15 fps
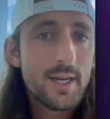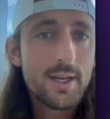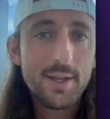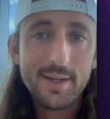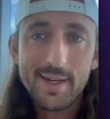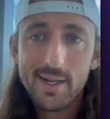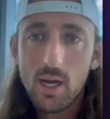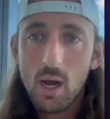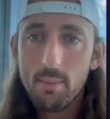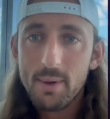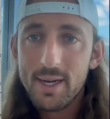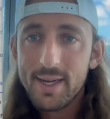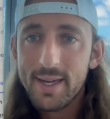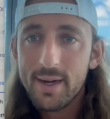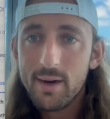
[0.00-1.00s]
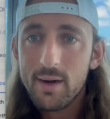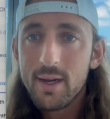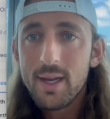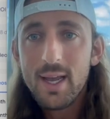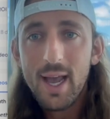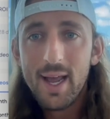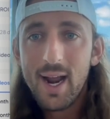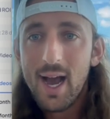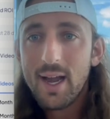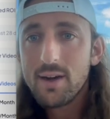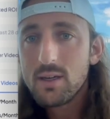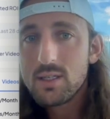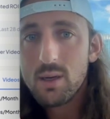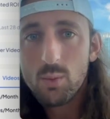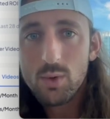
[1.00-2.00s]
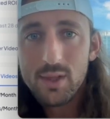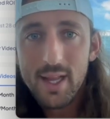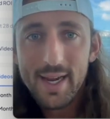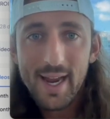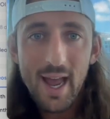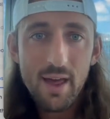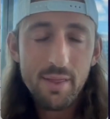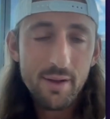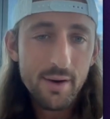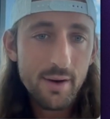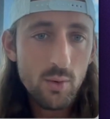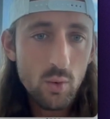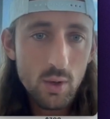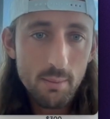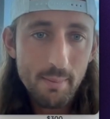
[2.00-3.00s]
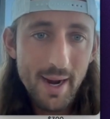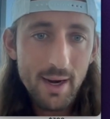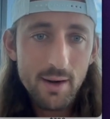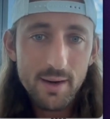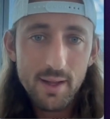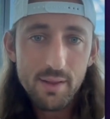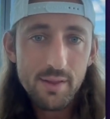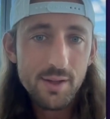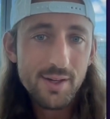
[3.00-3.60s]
You can come in here and hire someone like Heather or Meredith.